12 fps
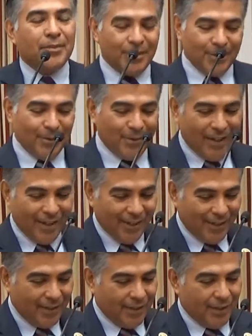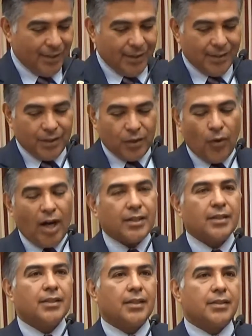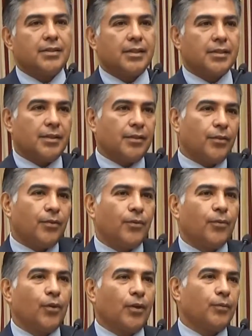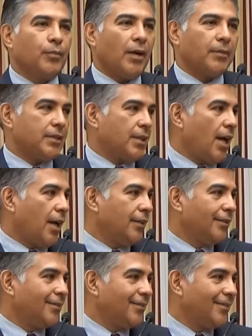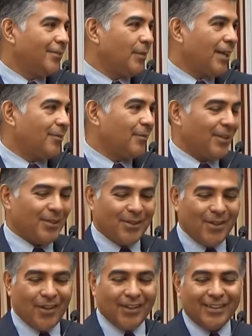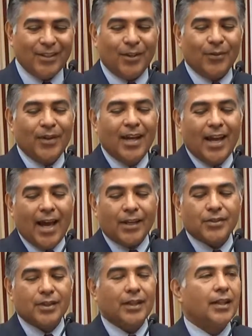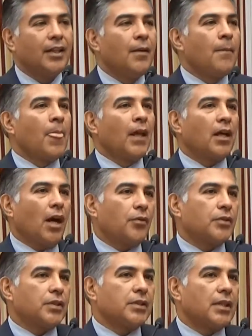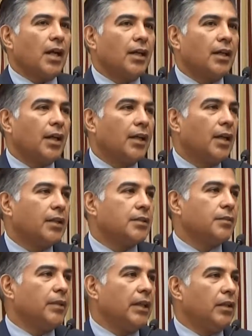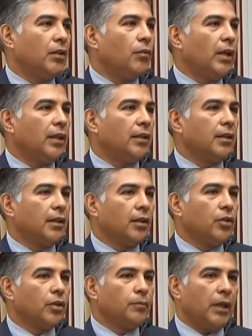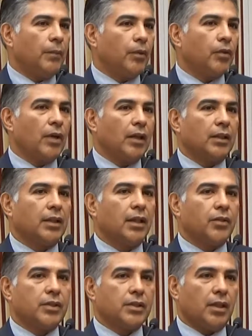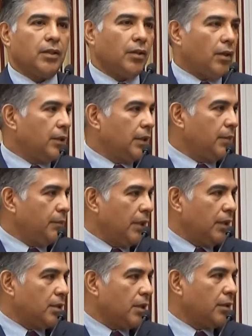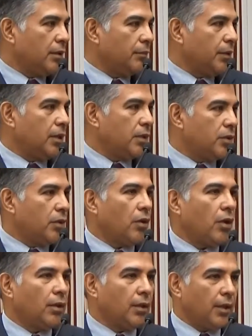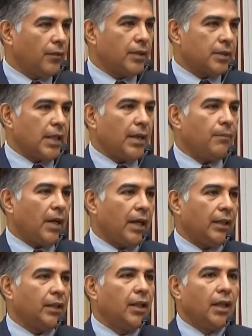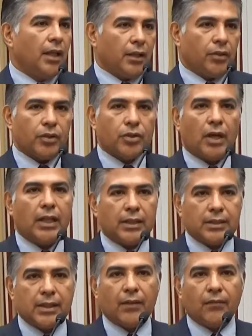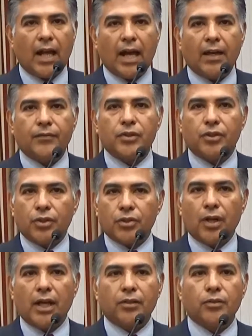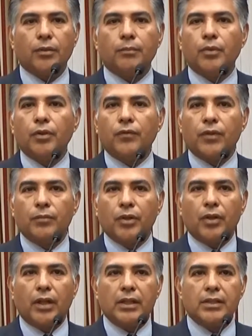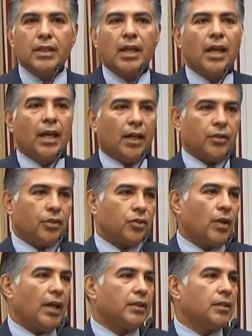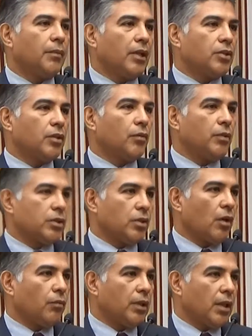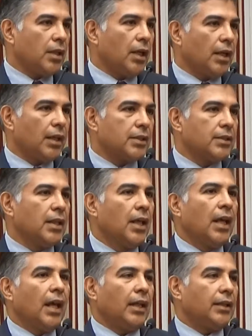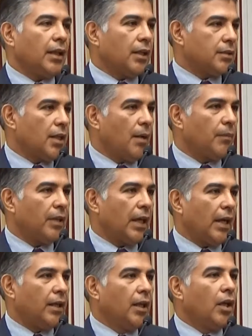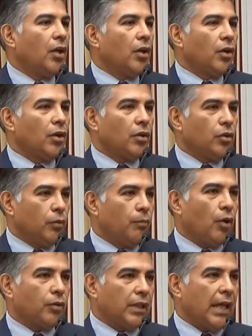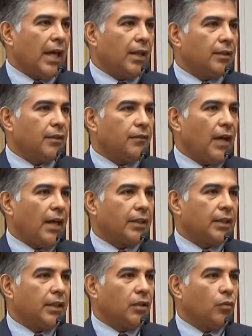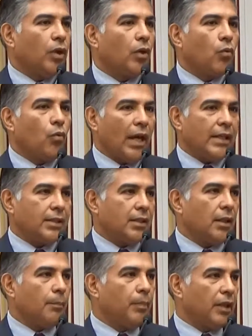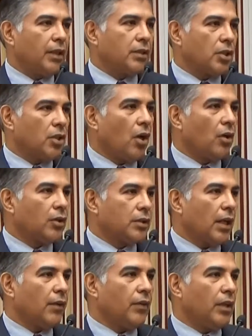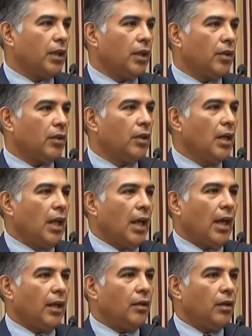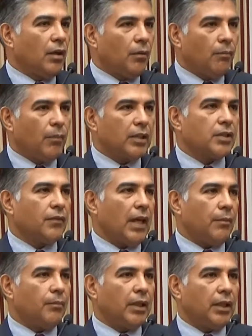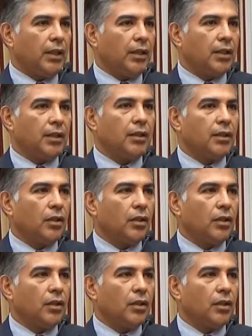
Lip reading: to Washington just to work with Bobby Scott, my new colleague. No, actually, Congressman Scott and I got to meet when good people around the country said, y'all need to meet each other because you're all of the same mind and you're trying to save lives and you're trying to improve communities and you're trying to make sure that we start with our youngest. And then on top of that, you both get the fact that we are wasting billions of dollars every year, and much of that money can